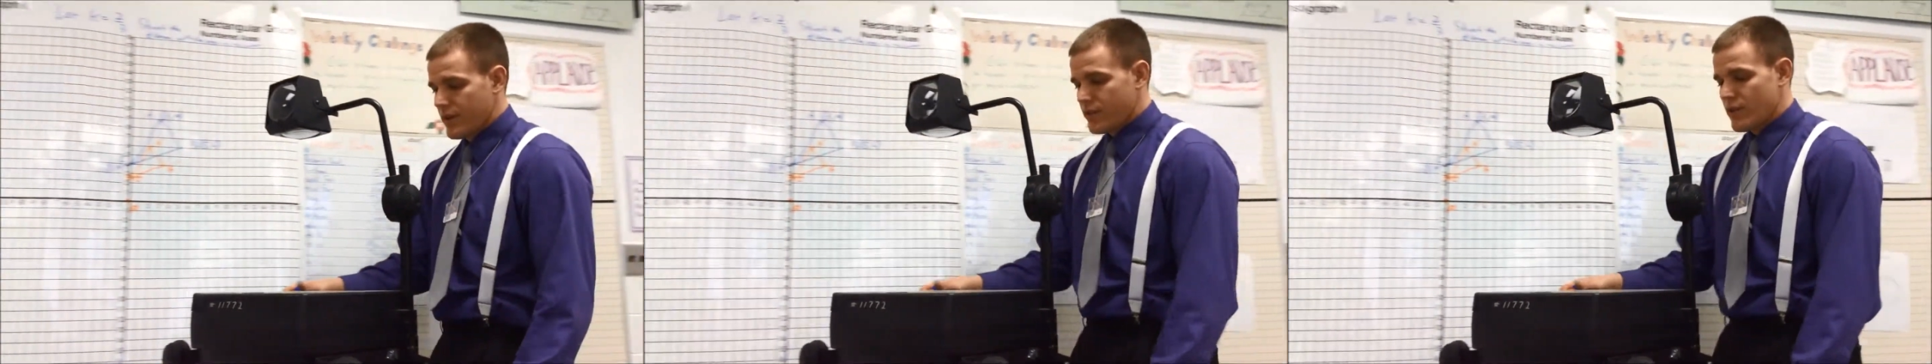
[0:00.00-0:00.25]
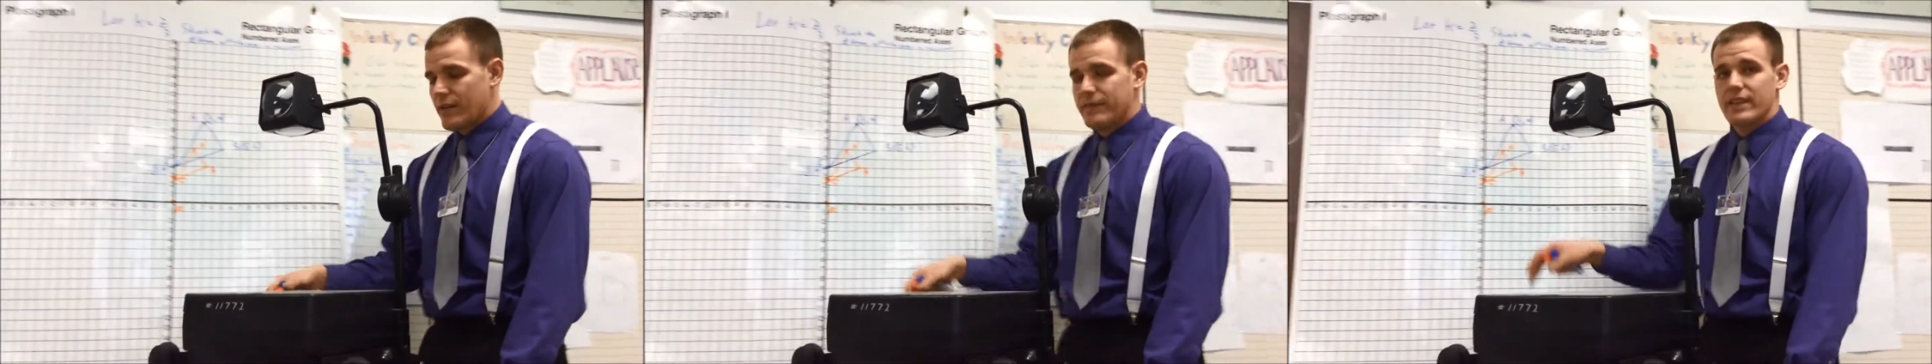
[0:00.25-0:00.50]

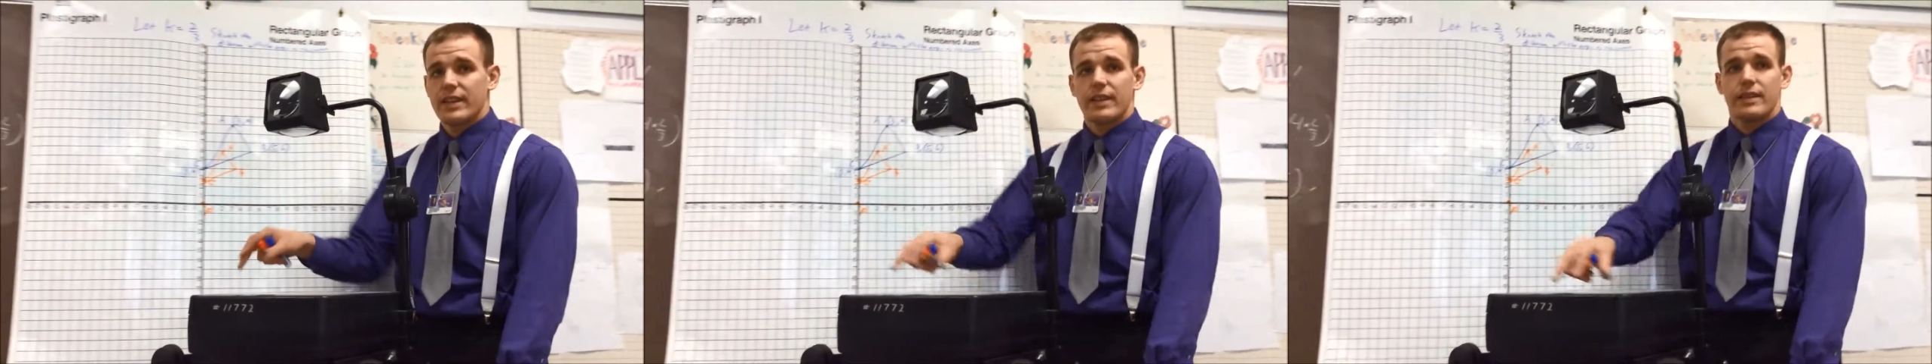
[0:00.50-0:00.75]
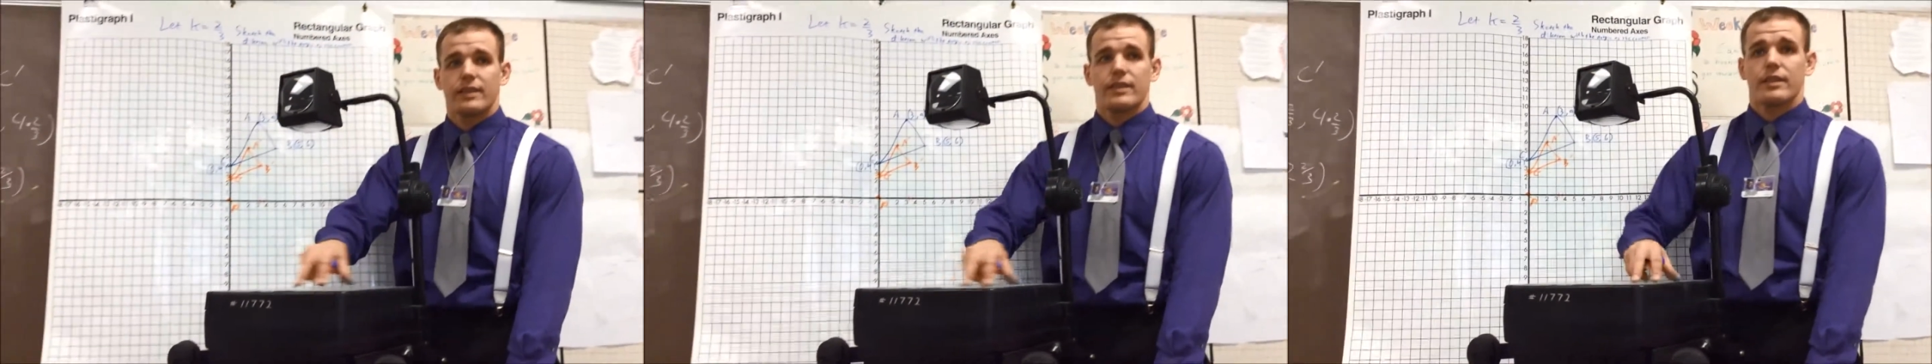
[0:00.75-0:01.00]
you have
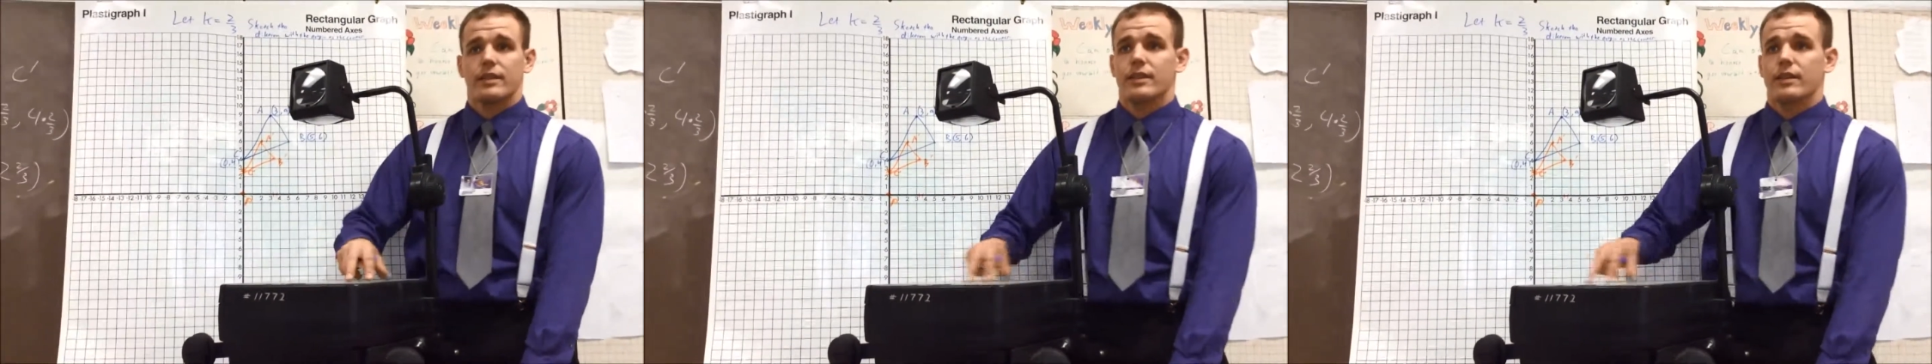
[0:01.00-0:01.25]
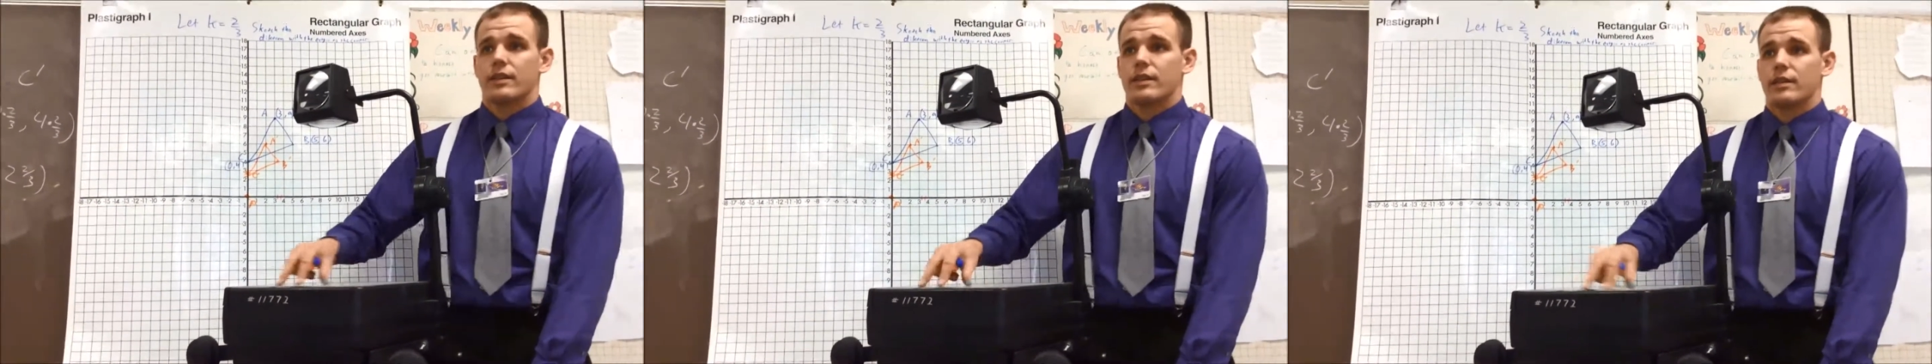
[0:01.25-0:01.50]
the
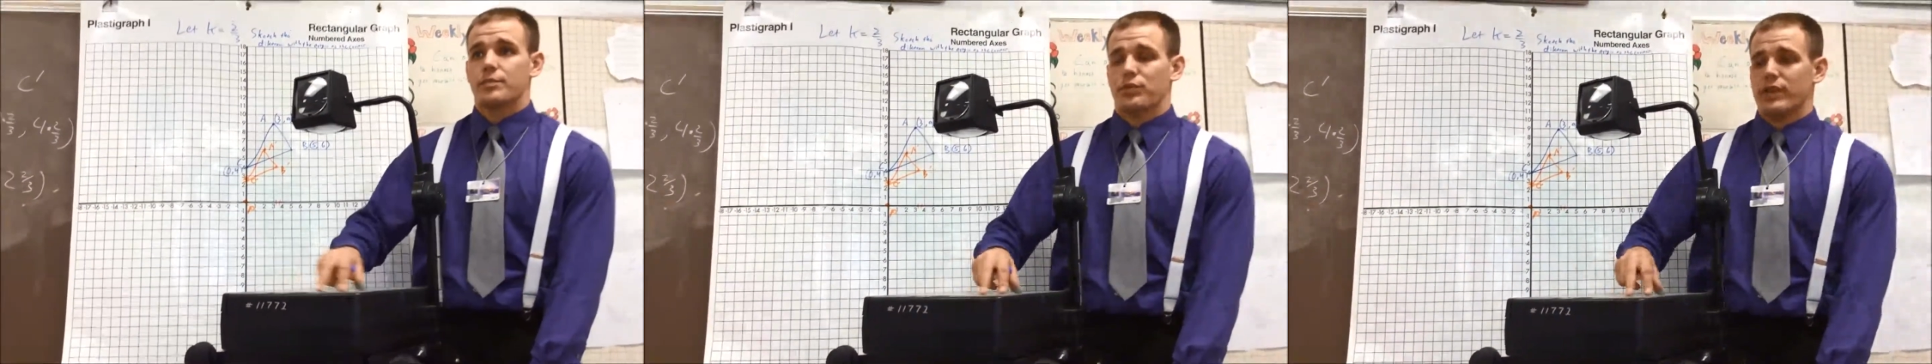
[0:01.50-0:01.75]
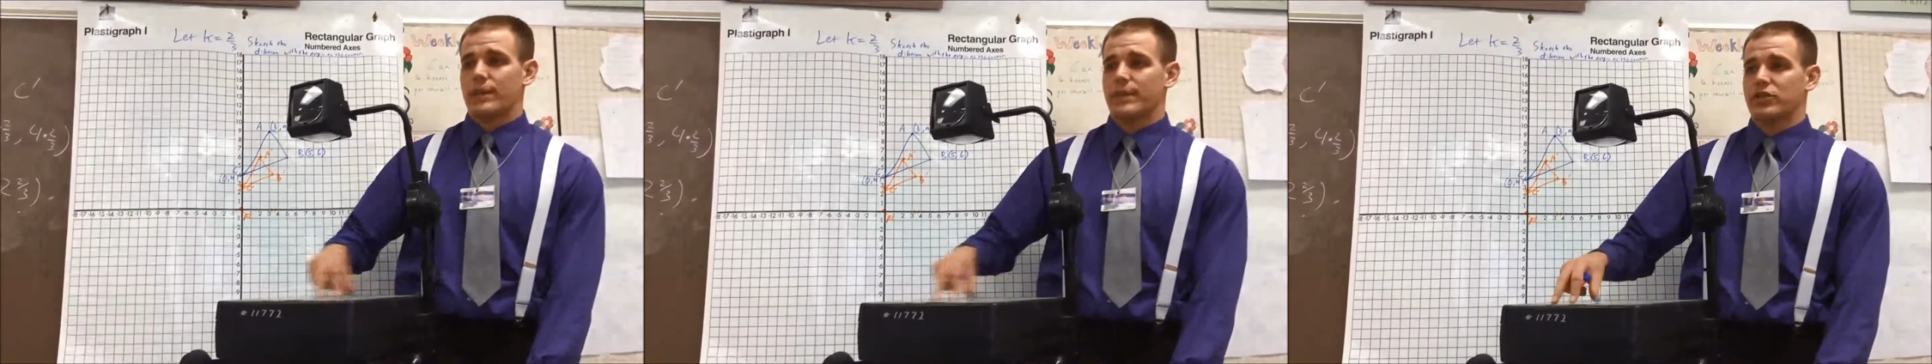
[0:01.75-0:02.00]

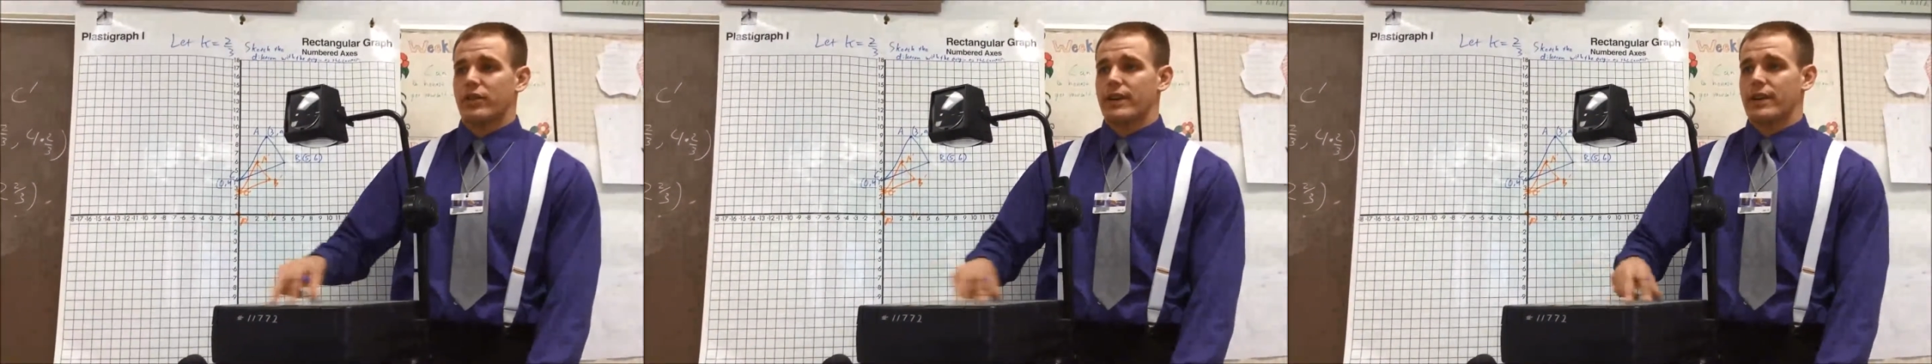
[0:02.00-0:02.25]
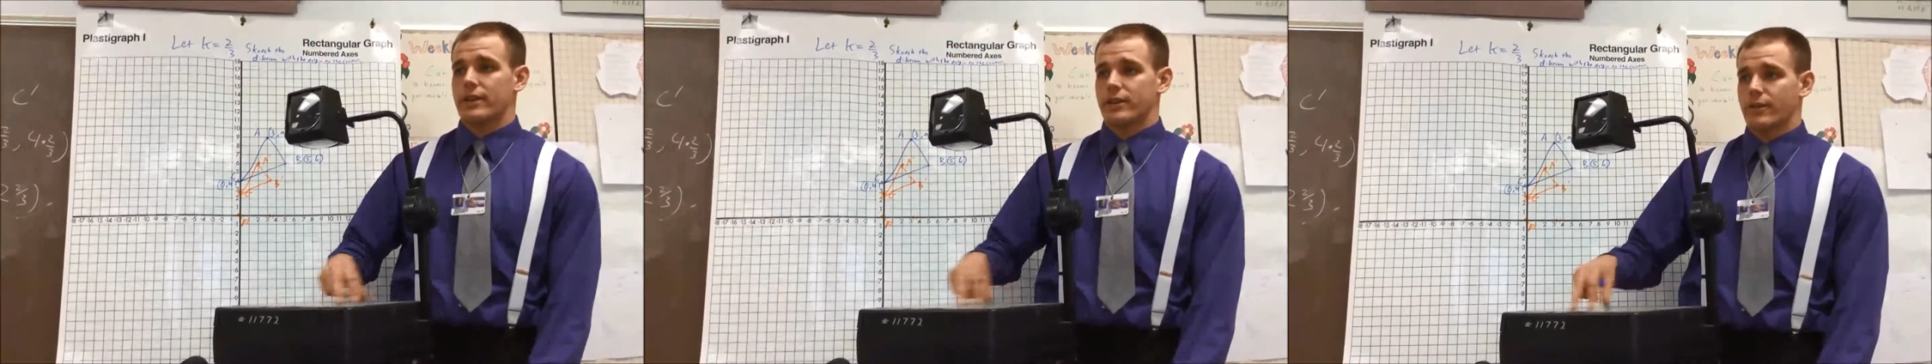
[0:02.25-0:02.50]
pre-image right
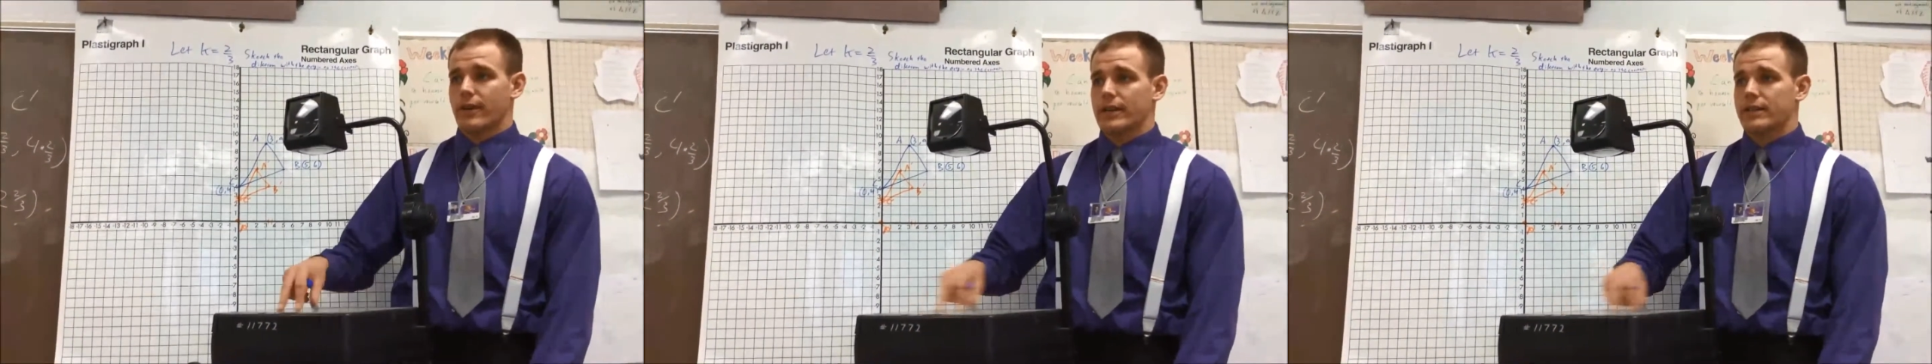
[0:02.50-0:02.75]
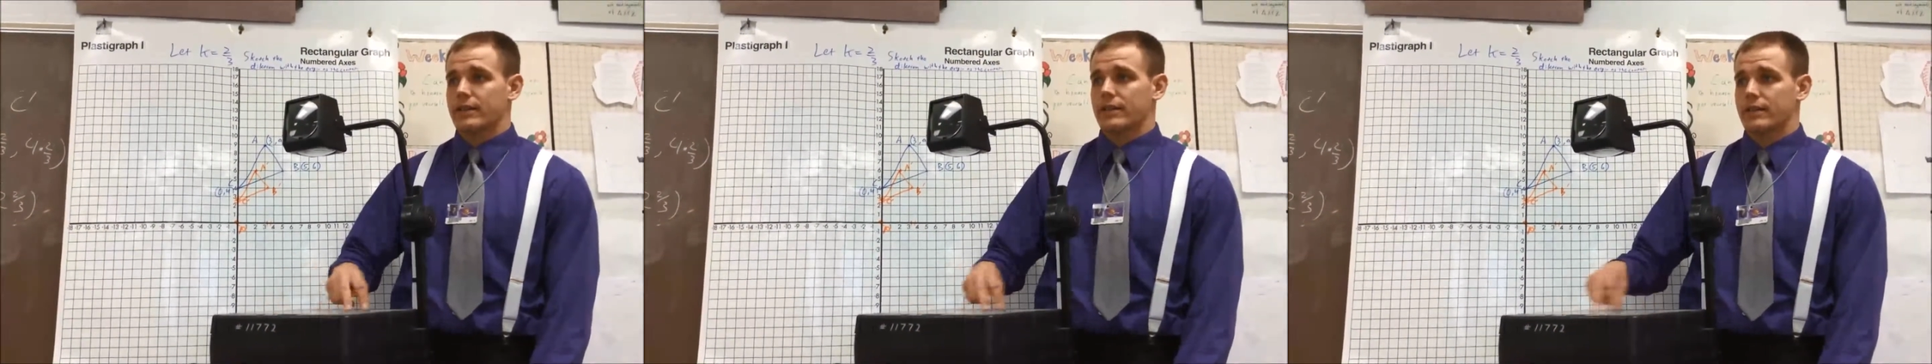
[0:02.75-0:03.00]
here, correct?